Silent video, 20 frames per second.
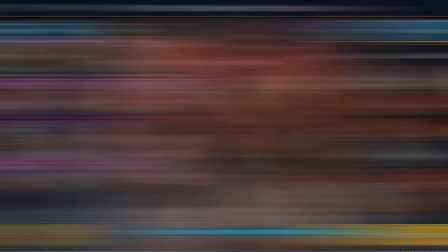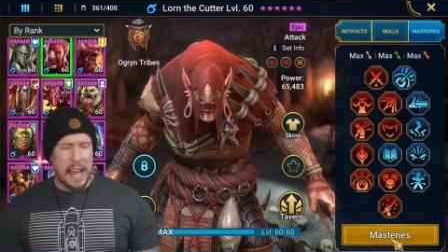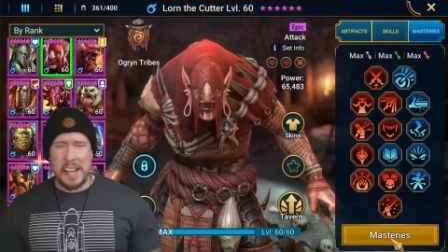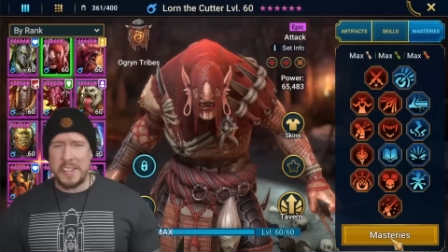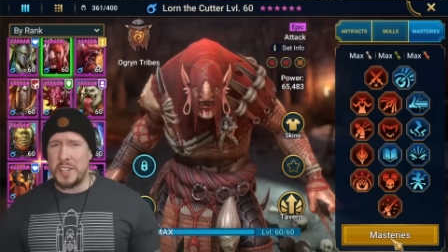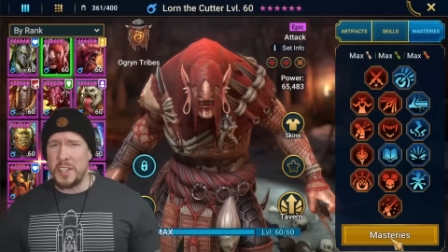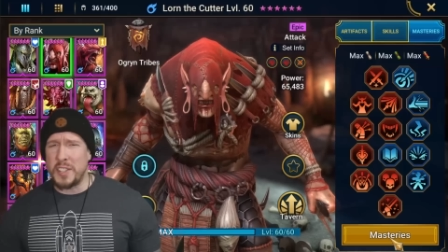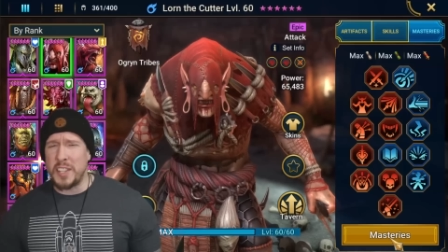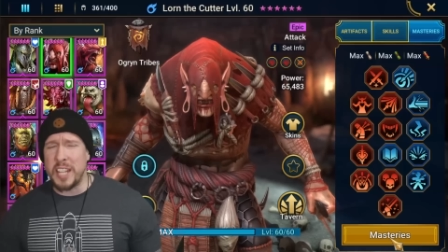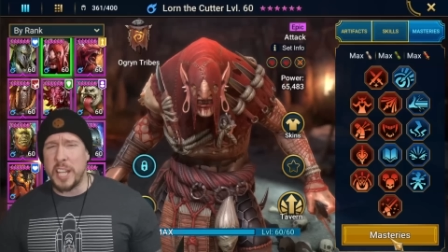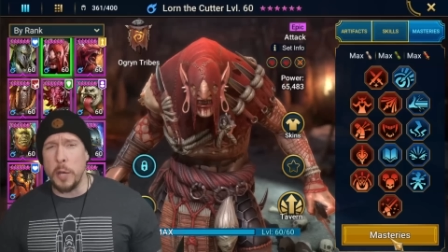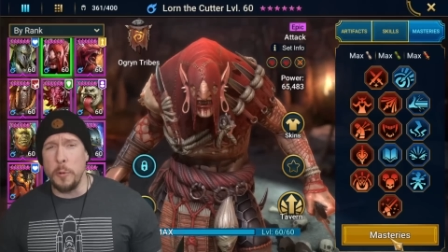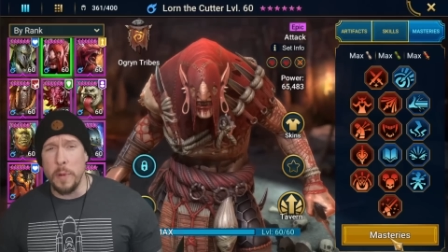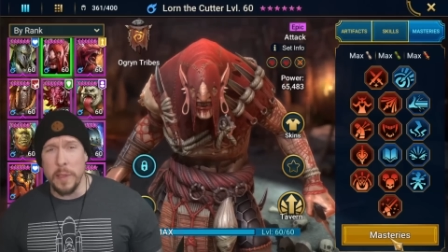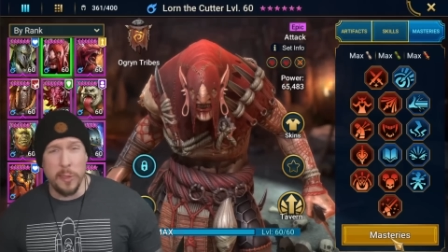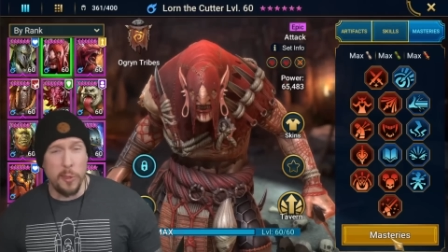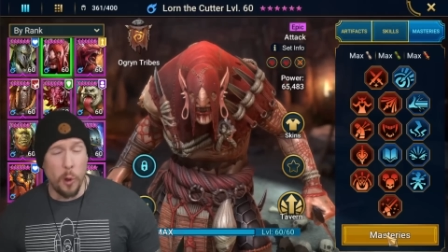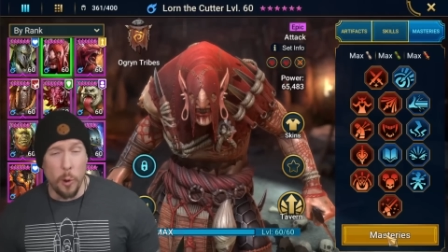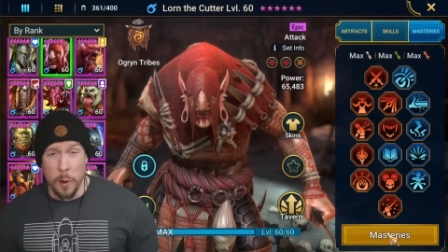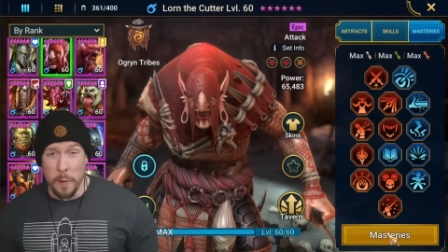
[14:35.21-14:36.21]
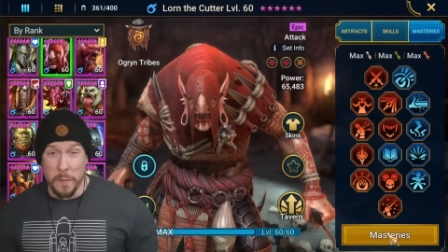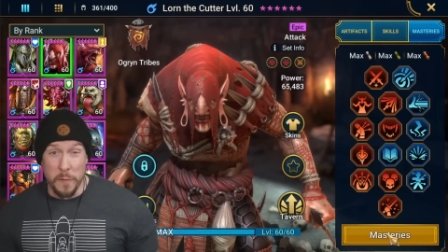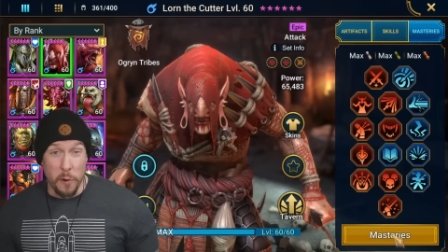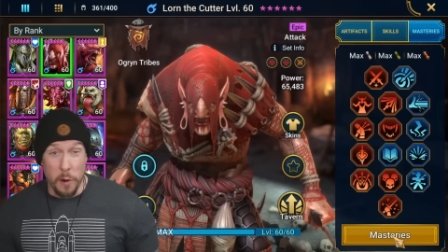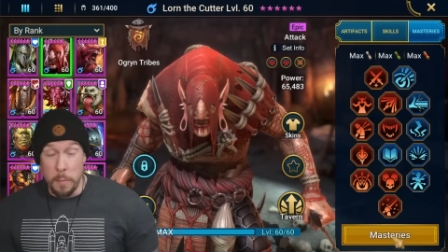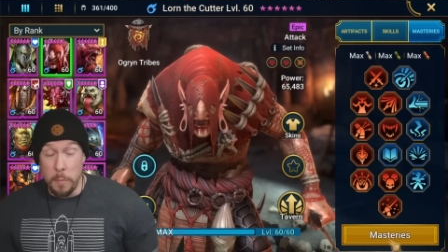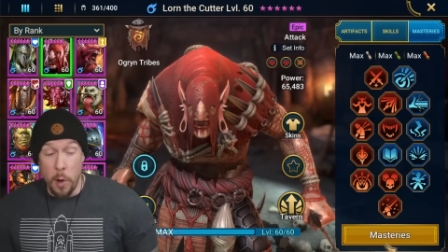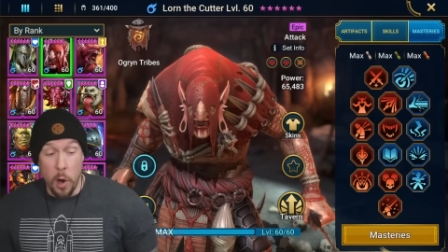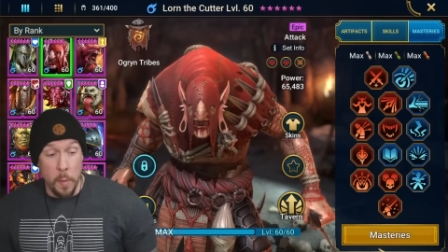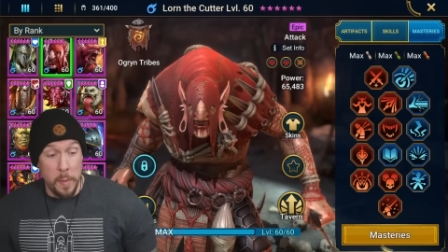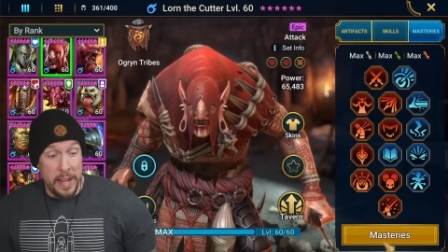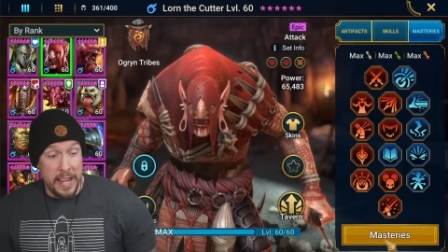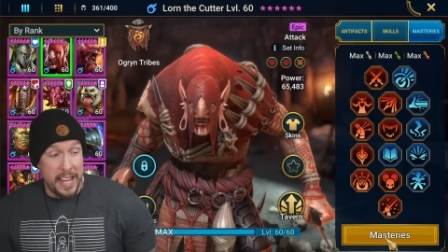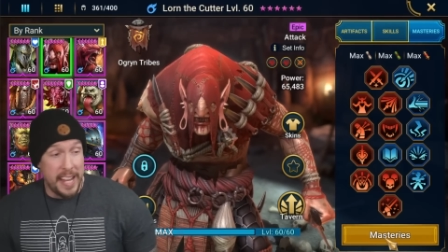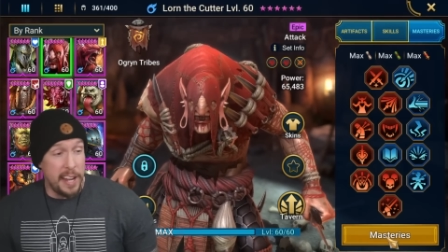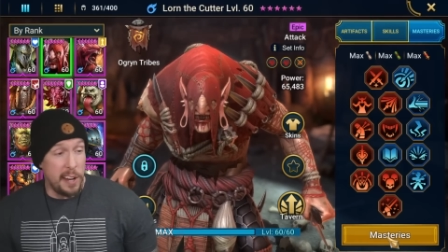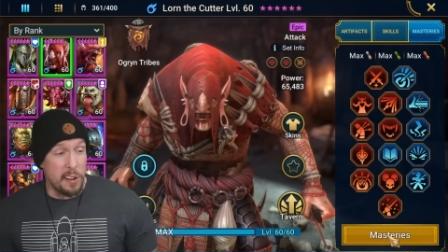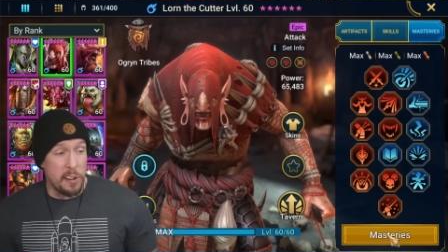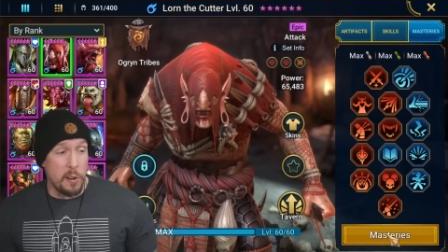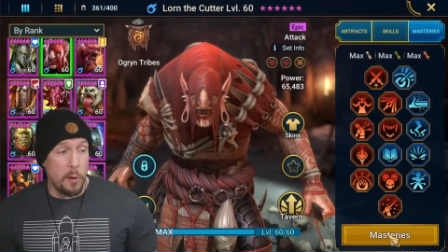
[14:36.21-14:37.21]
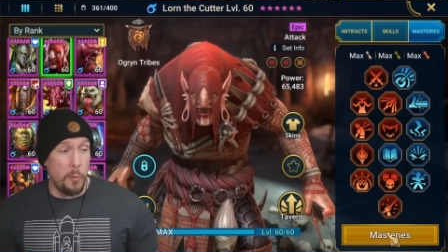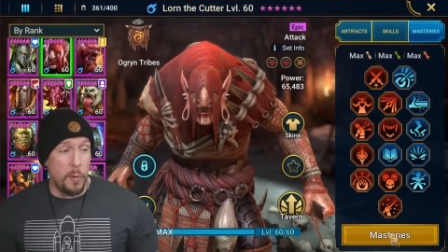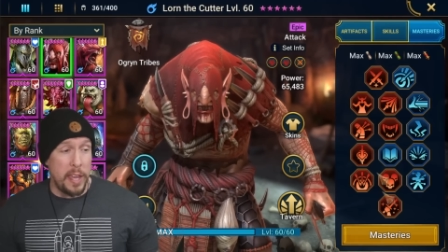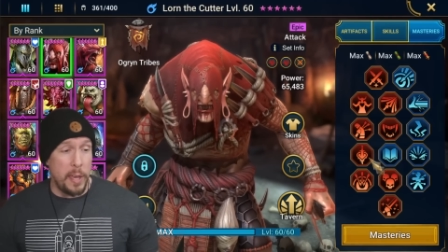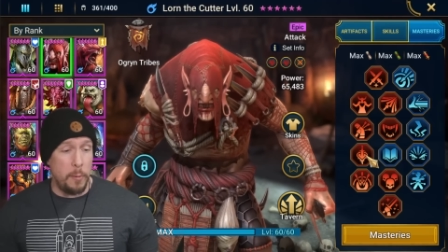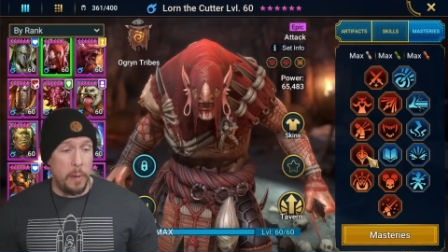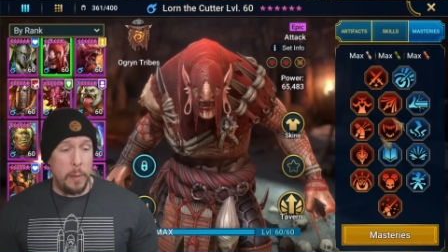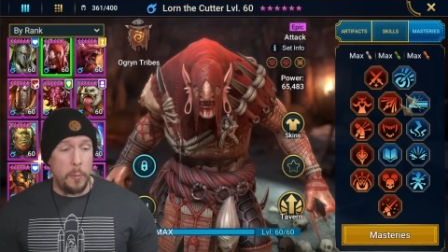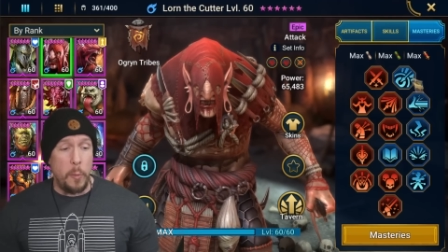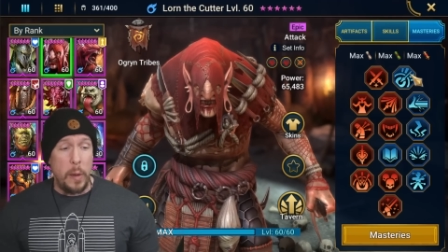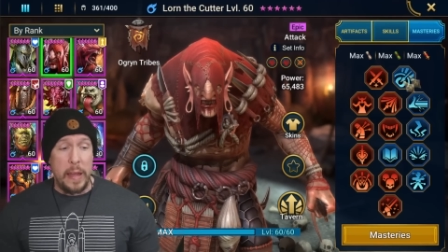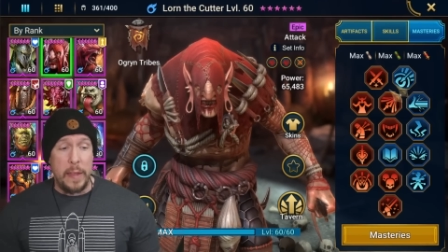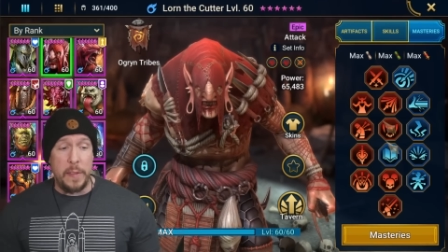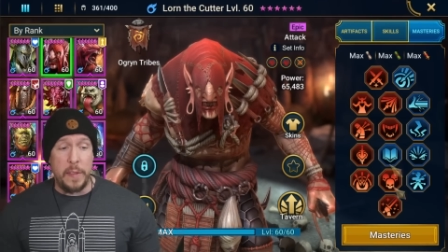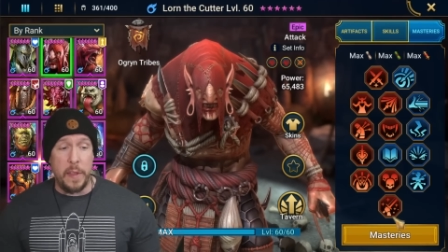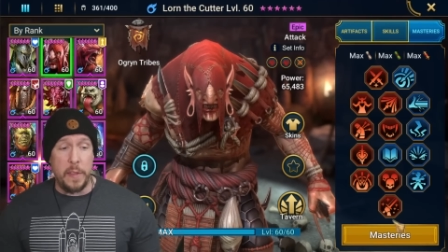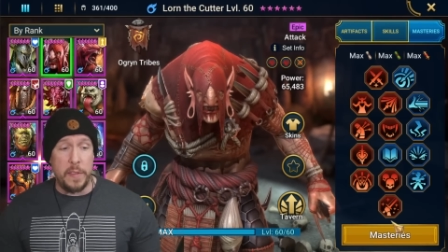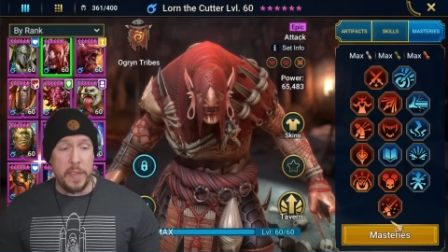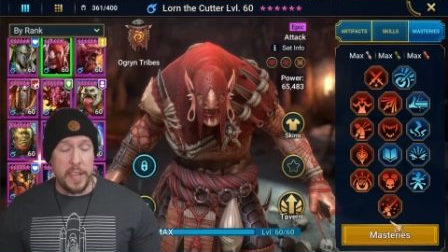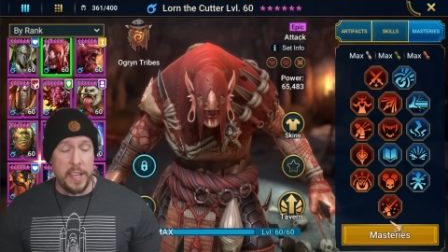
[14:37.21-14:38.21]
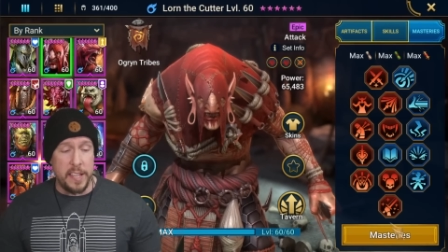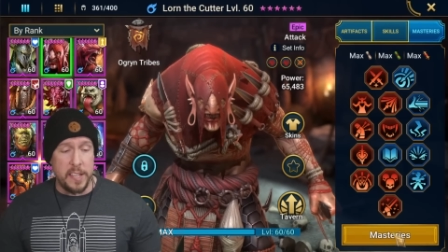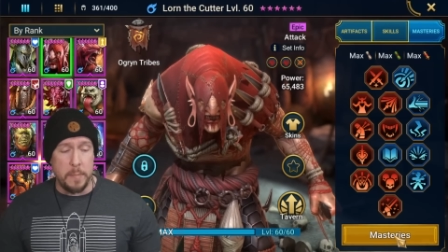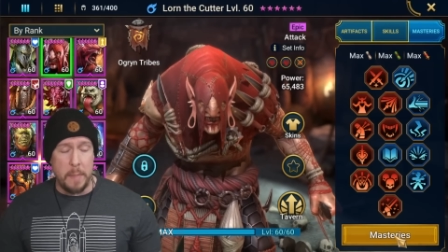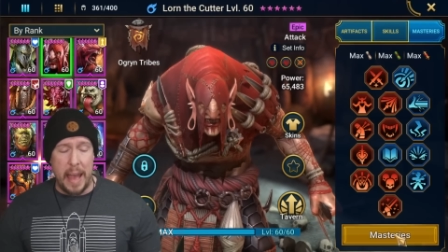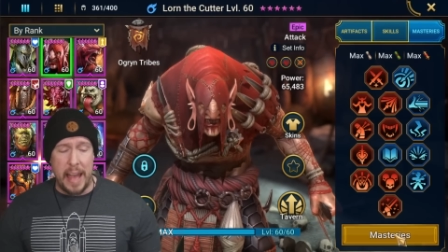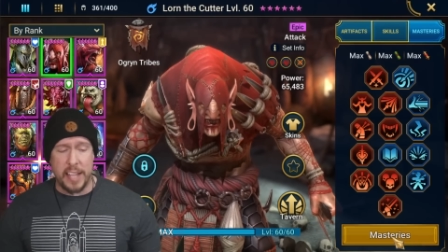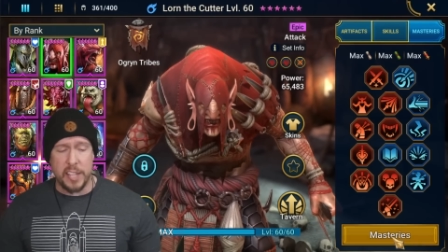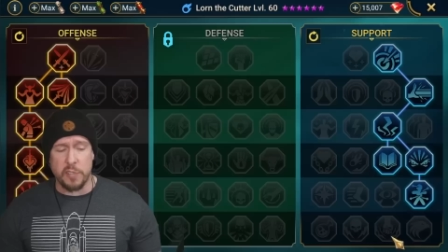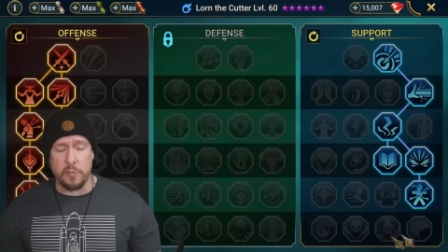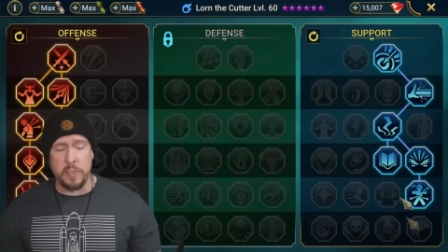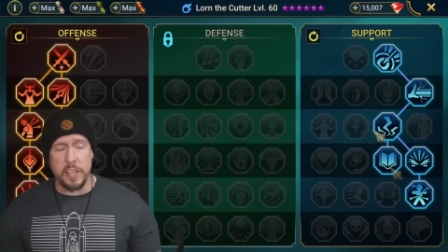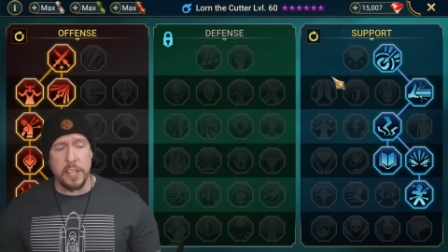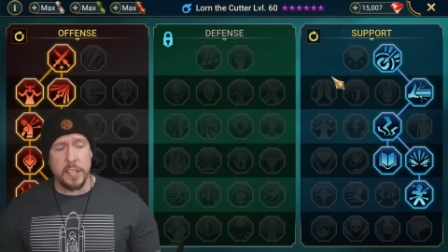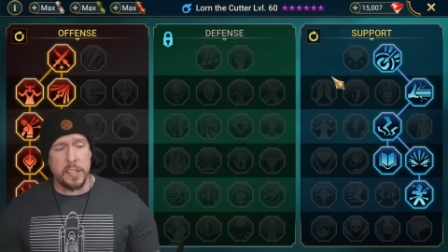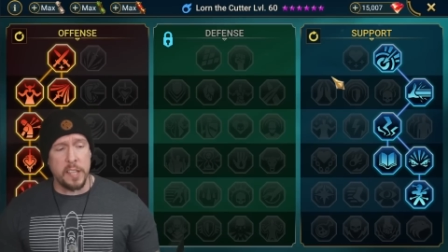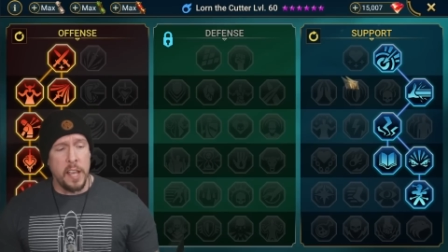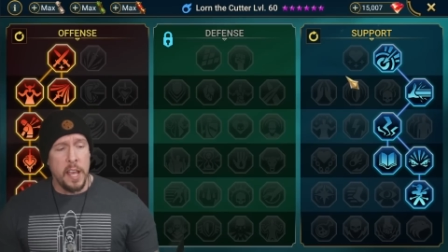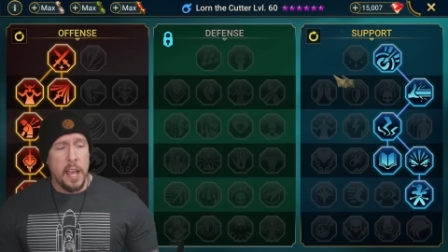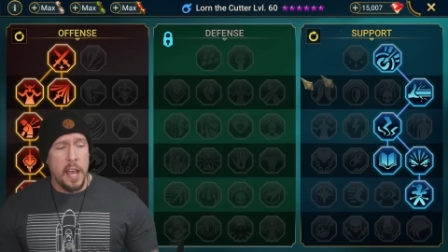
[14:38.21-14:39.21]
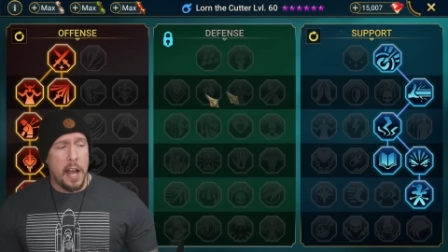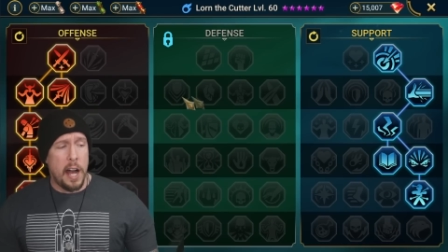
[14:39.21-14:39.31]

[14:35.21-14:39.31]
Guys, just sticking with Lorne for a moment here. We went with these masteries.